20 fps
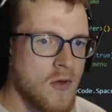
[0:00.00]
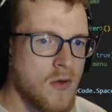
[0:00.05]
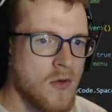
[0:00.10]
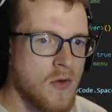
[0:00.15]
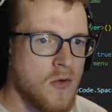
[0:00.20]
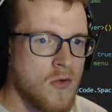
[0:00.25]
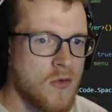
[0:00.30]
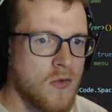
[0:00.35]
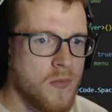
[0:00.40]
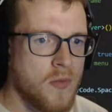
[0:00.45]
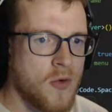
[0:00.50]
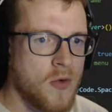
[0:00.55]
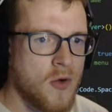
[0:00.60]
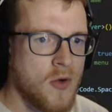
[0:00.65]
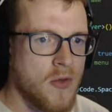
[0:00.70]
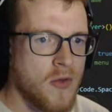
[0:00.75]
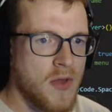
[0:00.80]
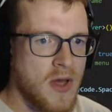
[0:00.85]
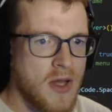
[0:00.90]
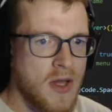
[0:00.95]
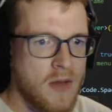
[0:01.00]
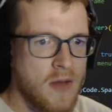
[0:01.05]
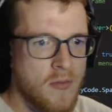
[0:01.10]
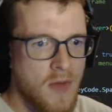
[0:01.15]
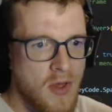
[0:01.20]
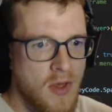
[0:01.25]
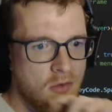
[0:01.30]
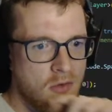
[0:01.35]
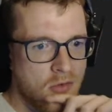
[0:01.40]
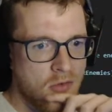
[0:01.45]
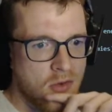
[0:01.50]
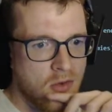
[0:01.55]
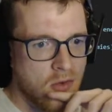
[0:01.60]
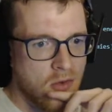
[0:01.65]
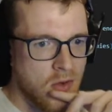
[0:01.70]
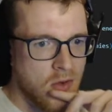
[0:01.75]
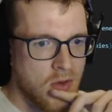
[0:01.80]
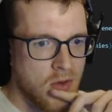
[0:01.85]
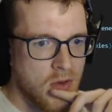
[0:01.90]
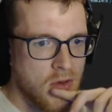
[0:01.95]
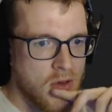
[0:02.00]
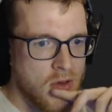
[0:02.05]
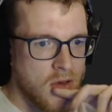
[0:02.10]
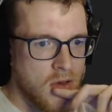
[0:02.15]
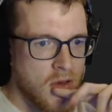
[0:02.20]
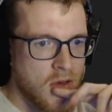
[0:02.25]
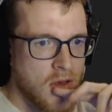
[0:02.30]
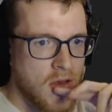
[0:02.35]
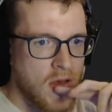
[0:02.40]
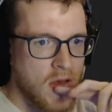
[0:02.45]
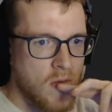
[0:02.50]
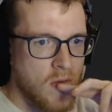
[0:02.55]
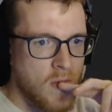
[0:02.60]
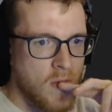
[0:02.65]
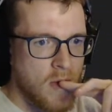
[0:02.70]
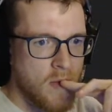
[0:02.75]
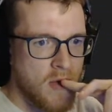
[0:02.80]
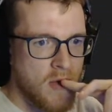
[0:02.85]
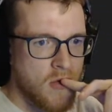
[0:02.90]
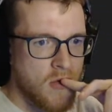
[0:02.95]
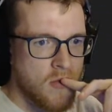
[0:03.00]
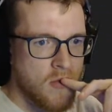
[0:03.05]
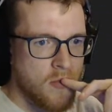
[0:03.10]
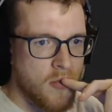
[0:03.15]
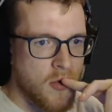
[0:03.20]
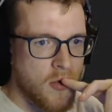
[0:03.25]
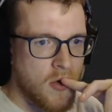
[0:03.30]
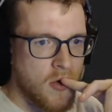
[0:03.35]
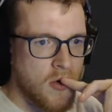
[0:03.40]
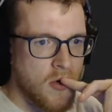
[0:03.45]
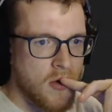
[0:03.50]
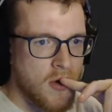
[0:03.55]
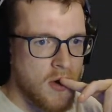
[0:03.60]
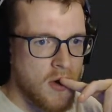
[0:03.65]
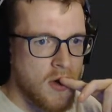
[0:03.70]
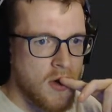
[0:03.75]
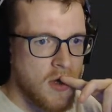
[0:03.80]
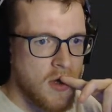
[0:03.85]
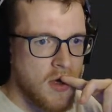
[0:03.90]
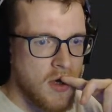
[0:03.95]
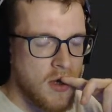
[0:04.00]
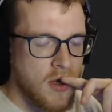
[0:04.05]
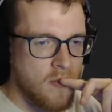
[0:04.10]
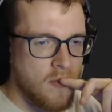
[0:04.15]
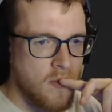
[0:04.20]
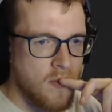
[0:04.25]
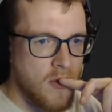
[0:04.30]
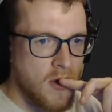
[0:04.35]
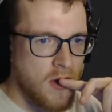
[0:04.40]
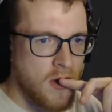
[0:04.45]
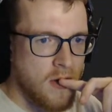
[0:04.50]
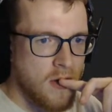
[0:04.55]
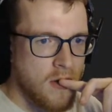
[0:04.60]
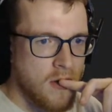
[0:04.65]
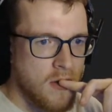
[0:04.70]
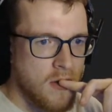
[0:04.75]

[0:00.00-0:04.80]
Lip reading: spawned enemies, and when we spawn an enemy,